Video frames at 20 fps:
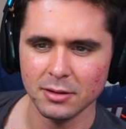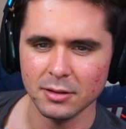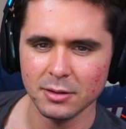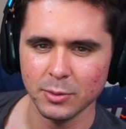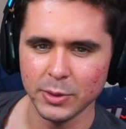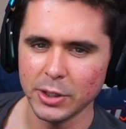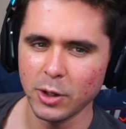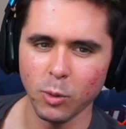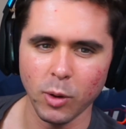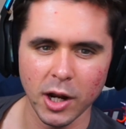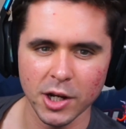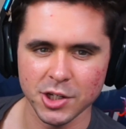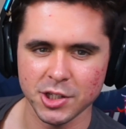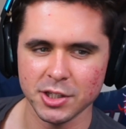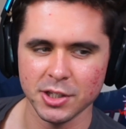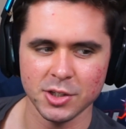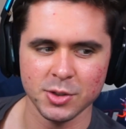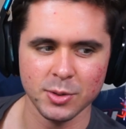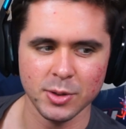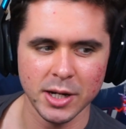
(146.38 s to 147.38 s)
We don't watch
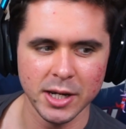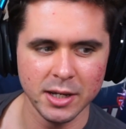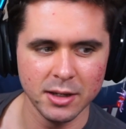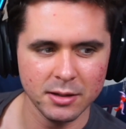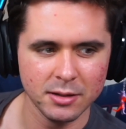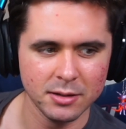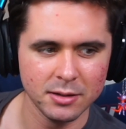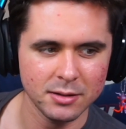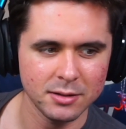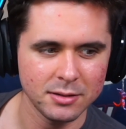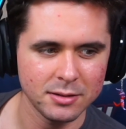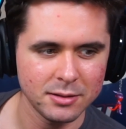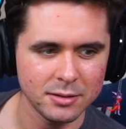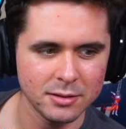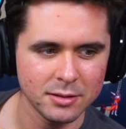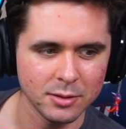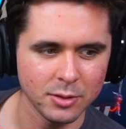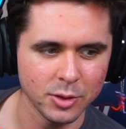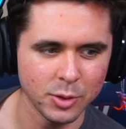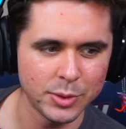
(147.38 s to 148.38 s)
this, right?
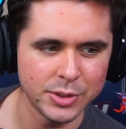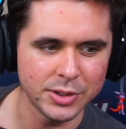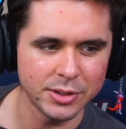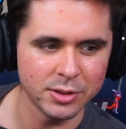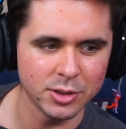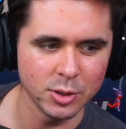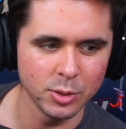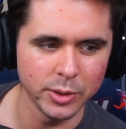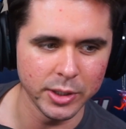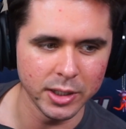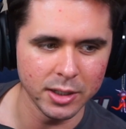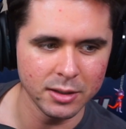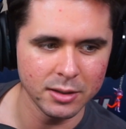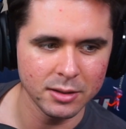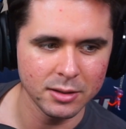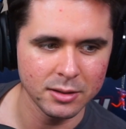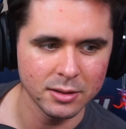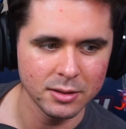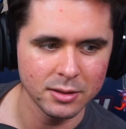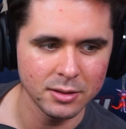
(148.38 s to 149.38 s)
Or do we? Do we?
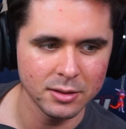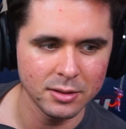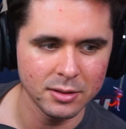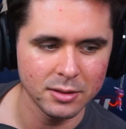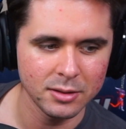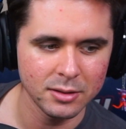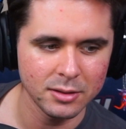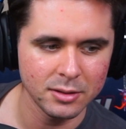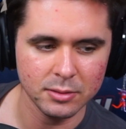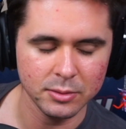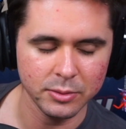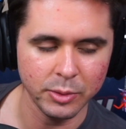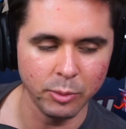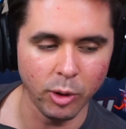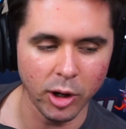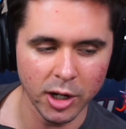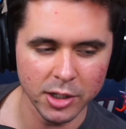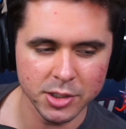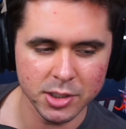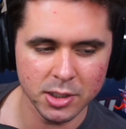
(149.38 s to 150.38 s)
You
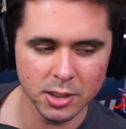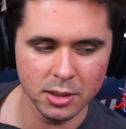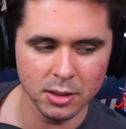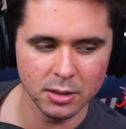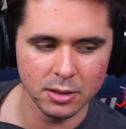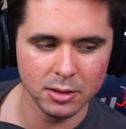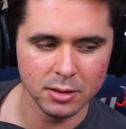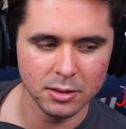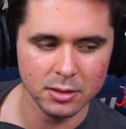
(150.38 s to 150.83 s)
watch it?